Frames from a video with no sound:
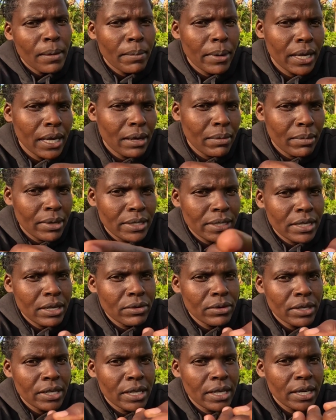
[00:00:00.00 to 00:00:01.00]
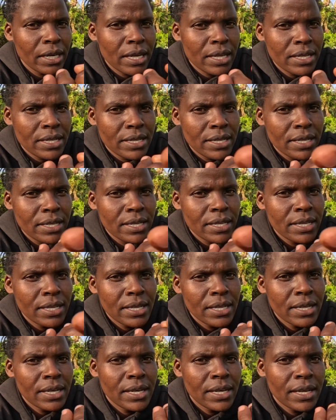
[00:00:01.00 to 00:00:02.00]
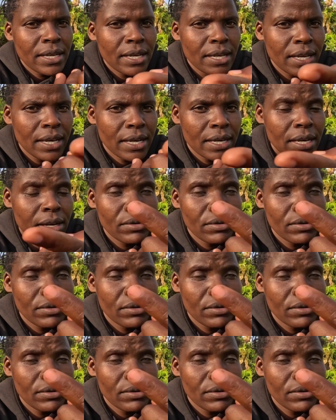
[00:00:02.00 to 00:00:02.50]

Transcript: my number is down here guys yeah